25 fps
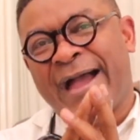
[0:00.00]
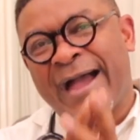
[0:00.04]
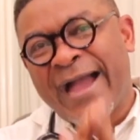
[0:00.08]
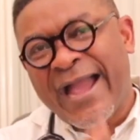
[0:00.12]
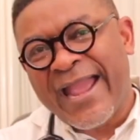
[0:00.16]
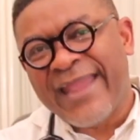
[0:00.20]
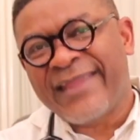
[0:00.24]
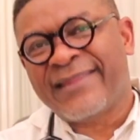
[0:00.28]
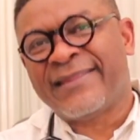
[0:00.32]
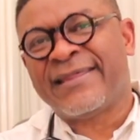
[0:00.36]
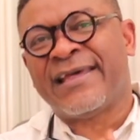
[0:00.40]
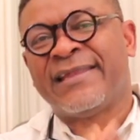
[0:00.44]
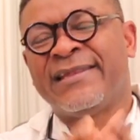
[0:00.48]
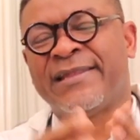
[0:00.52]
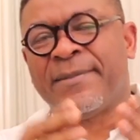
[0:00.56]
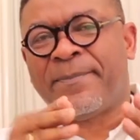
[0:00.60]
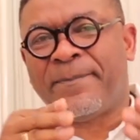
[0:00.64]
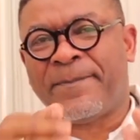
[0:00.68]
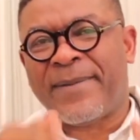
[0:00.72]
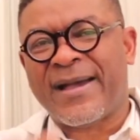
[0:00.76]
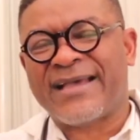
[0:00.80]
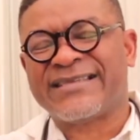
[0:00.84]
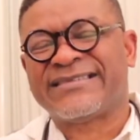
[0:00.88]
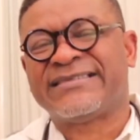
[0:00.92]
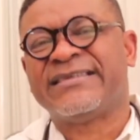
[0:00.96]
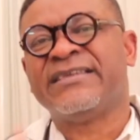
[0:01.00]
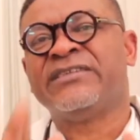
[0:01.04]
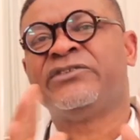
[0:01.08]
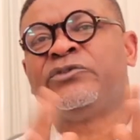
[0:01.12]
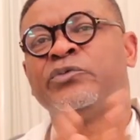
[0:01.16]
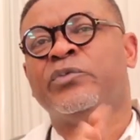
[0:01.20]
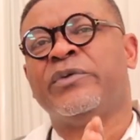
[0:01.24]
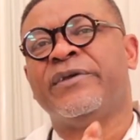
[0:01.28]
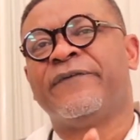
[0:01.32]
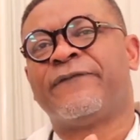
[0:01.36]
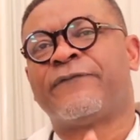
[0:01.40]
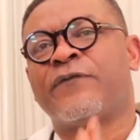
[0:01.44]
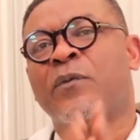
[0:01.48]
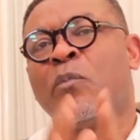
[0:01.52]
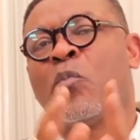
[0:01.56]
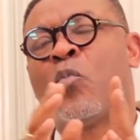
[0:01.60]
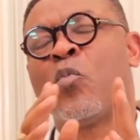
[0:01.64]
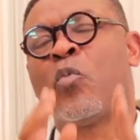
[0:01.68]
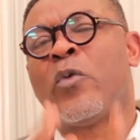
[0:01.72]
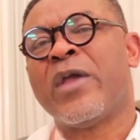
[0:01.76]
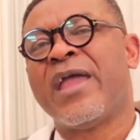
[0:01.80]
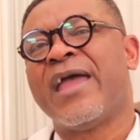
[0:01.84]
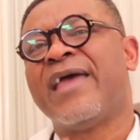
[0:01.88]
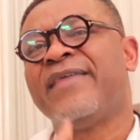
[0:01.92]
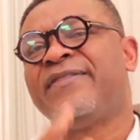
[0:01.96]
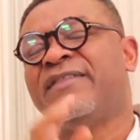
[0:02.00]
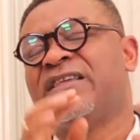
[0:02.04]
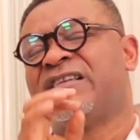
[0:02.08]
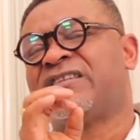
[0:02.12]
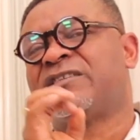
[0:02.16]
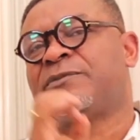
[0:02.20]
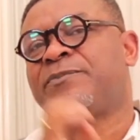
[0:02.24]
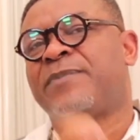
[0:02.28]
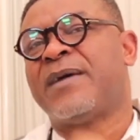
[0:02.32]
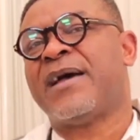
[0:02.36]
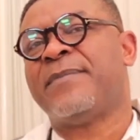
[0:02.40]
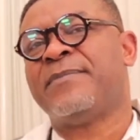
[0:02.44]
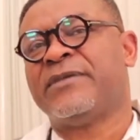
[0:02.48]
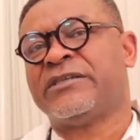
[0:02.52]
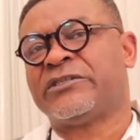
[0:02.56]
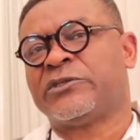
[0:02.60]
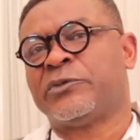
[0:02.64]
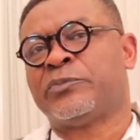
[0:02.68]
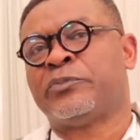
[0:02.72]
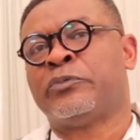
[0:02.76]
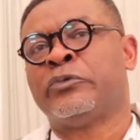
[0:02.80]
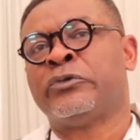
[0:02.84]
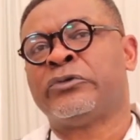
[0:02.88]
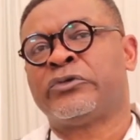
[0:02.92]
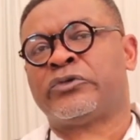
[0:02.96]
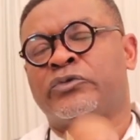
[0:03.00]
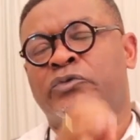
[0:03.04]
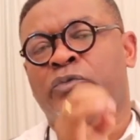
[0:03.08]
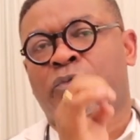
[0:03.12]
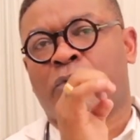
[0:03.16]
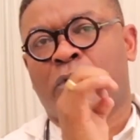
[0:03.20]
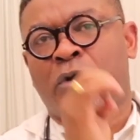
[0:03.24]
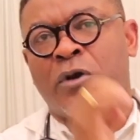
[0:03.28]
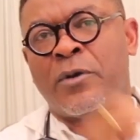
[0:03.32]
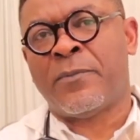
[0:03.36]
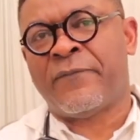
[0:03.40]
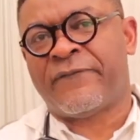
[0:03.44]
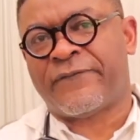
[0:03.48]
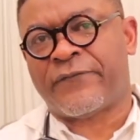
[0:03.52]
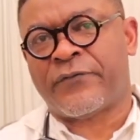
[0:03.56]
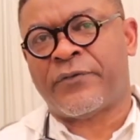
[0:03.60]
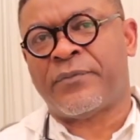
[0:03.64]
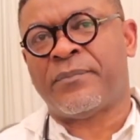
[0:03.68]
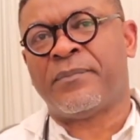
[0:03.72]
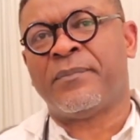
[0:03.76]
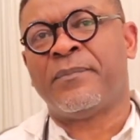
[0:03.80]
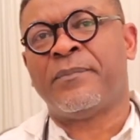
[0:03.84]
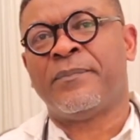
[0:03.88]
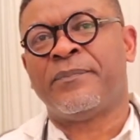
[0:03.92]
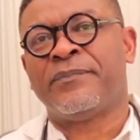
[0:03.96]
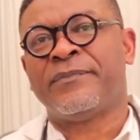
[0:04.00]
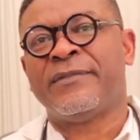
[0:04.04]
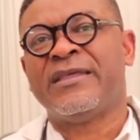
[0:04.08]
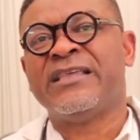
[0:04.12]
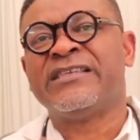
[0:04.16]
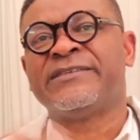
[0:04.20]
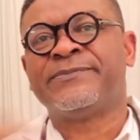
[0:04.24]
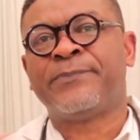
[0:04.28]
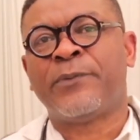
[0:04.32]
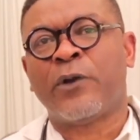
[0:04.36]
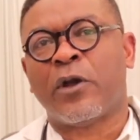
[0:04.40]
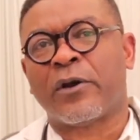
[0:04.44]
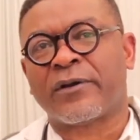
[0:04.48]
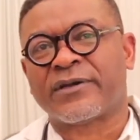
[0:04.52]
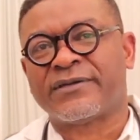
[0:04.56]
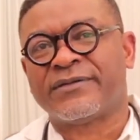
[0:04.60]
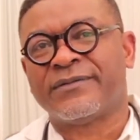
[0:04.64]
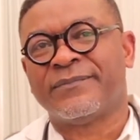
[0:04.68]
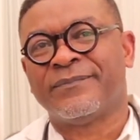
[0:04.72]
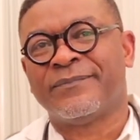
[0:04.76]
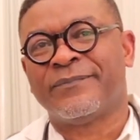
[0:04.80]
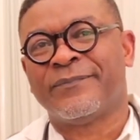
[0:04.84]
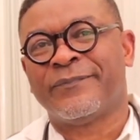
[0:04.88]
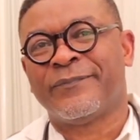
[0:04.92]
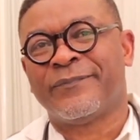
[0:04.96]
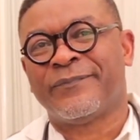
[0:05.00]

Either the passageway from where the sperm is supposed to come from is blocked.